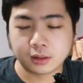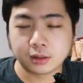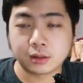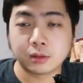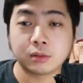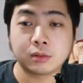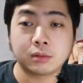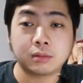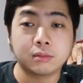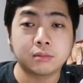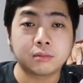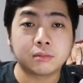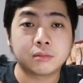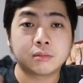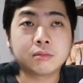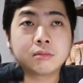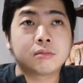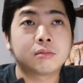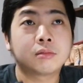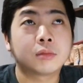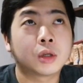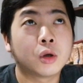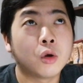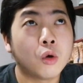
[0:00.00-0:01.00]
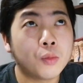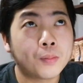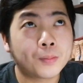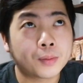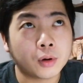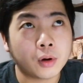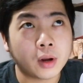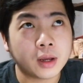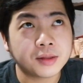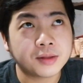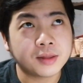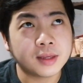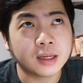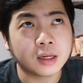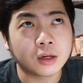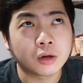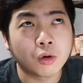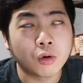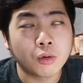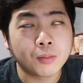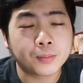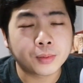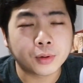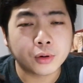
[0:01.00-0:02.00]
So GoPro, I think
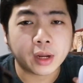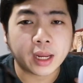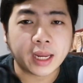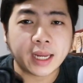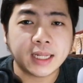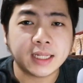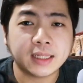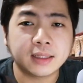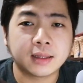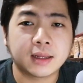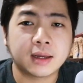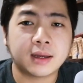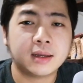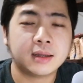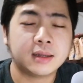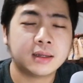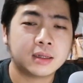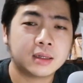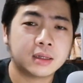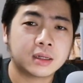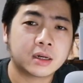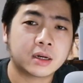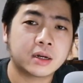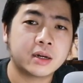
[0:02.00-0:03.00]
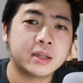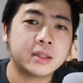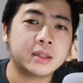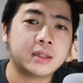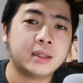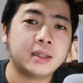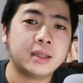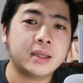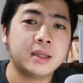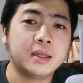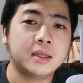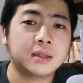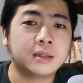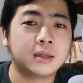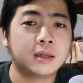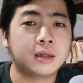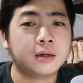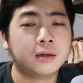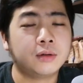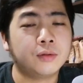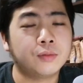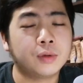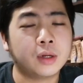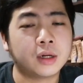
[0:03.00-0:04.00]
GoPro 8 na currently.
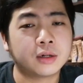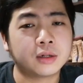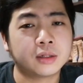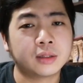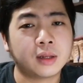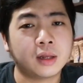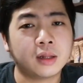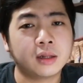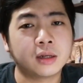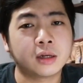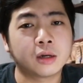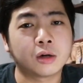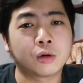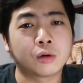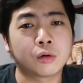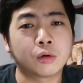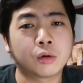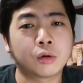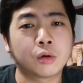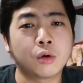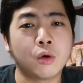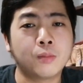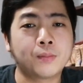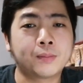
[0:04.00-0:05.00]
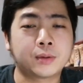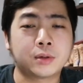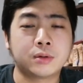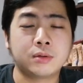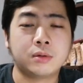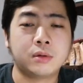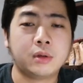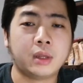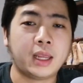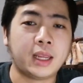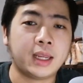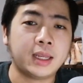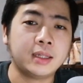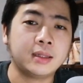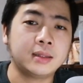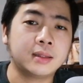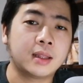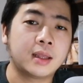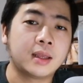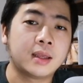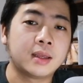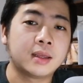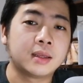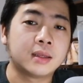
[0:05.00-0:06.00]
We are selling GoPro 8.
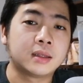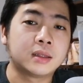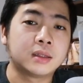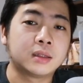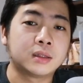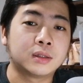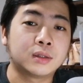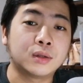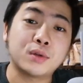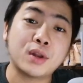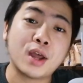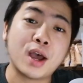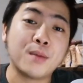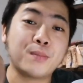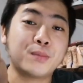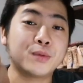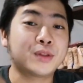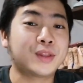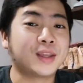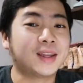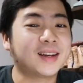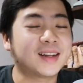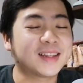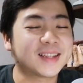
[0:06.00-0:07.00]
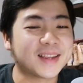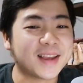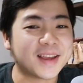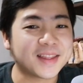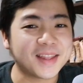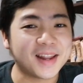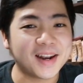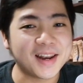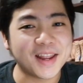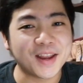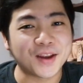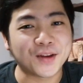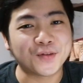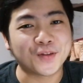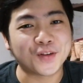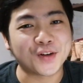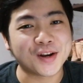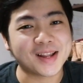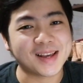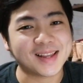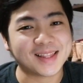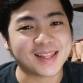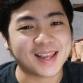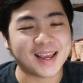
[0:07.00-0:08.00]
So naapunta yung Lazada link
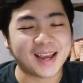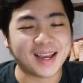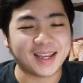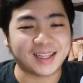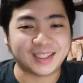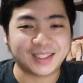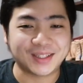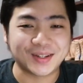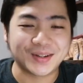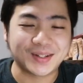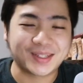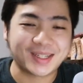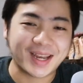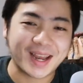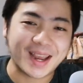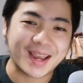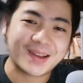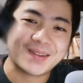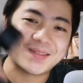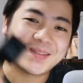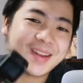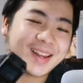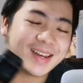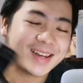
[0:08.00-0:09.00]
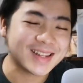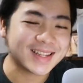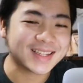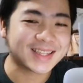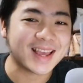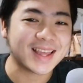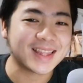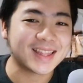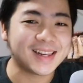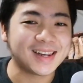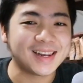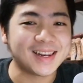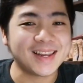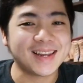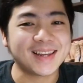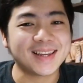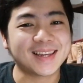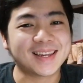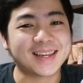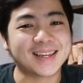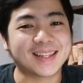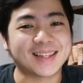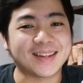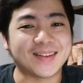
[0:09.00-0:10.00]
for that, guys. So check my Lazada
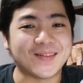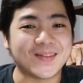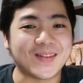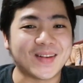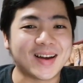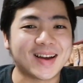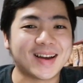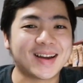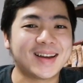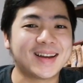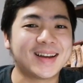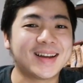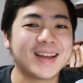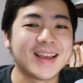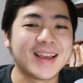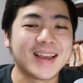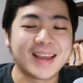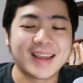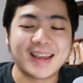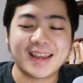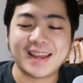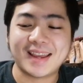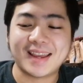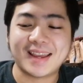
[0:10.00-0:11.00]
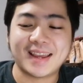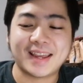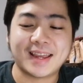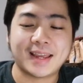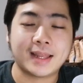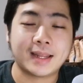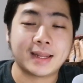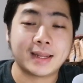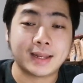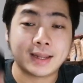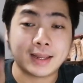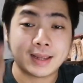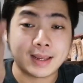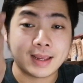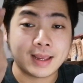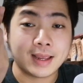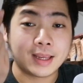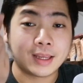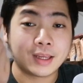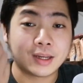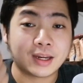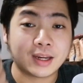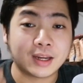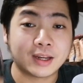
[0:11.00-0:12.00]
link, diba? Yeah. And
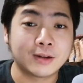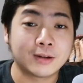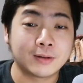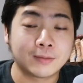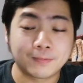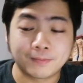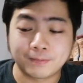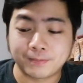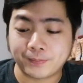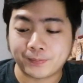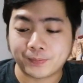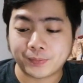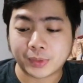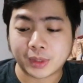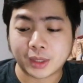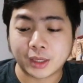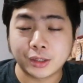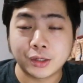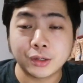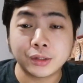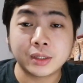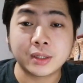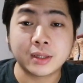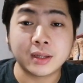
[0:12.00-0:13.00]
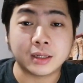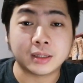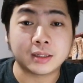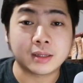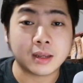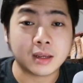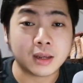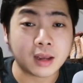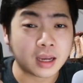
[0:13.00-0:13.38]
you can use this.